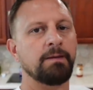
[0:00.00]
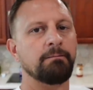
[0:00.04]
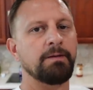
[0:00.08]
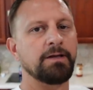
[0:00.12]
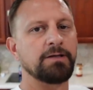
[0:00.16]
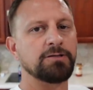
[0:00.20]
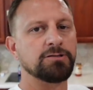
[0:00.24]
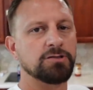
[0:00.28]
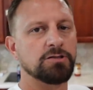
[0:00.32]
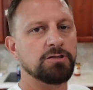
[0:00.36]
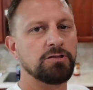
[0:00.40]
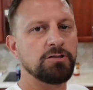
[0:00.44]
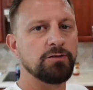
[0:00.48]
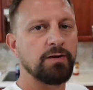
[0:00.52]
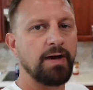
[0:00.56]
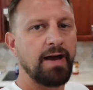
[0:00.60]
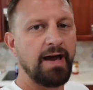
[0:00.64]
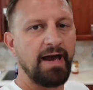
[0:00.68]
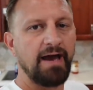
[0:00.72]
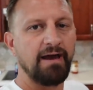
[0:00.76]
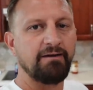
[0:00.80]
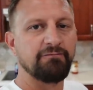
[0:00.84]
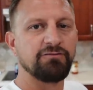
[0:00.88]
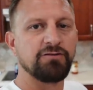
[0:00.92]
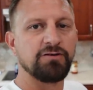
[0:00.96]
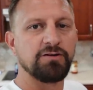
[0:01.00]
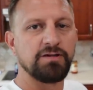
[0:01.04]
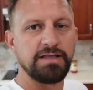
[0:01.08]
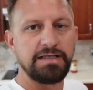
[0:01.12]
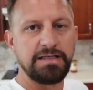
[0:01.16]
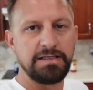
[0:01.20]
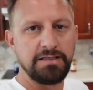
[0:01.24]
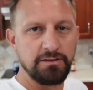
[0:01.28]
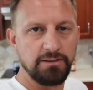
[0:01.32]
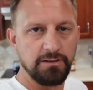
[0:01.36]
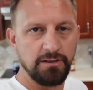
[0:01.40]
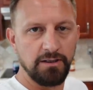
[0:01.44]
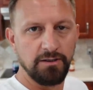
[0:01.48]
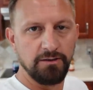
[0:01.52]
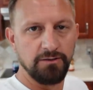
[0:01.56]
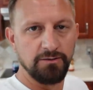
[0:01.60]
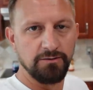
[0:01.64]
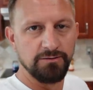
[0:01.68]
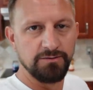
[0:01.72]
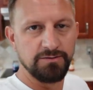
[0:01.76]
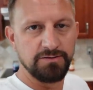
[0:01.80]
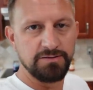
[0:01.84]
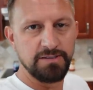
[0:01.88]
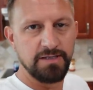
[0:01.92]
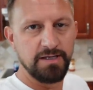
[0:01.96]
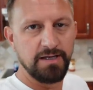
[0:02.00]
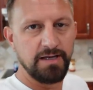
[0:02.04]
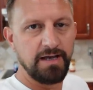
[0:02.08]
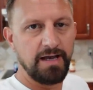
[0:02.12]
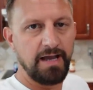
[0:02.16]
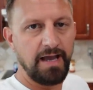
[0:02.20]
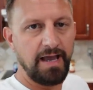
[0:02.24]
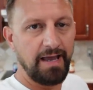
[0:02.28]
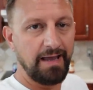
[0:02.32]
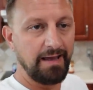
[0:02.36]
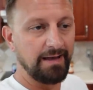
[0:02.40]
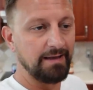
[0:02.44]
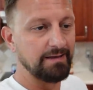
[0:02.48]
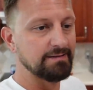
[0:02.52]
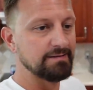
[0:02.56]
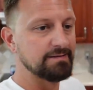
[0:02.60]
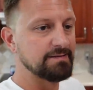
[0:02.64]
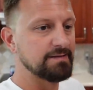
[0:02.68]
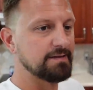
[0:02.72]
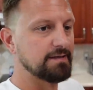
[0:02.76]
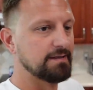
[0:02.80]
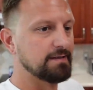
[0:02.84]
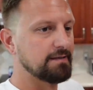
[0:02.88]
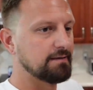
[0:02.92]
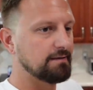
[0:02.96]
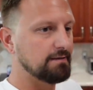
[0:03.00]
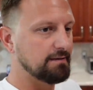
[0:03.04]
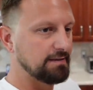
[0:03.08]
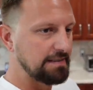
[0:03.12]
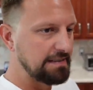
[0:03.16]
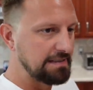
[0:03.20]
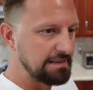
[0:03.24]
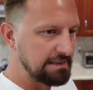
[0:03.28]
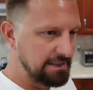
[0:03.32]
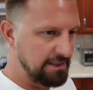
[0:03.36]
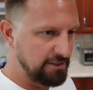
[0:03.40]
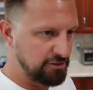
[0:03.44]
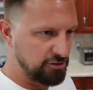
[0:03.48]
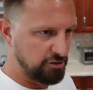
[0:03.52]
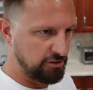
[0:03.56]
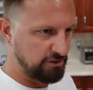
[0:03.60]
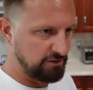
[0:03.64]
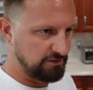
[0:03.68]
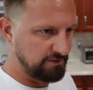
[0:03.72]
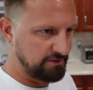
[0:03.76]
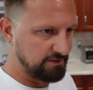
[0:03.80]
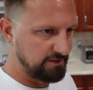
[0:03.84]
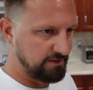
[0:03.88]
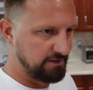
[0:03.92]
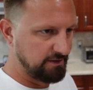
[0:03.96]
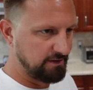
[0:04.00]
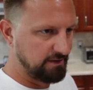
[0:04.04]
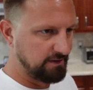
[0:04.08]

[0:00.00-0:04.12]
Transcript: Make sure you have clean clothes and clean dishes,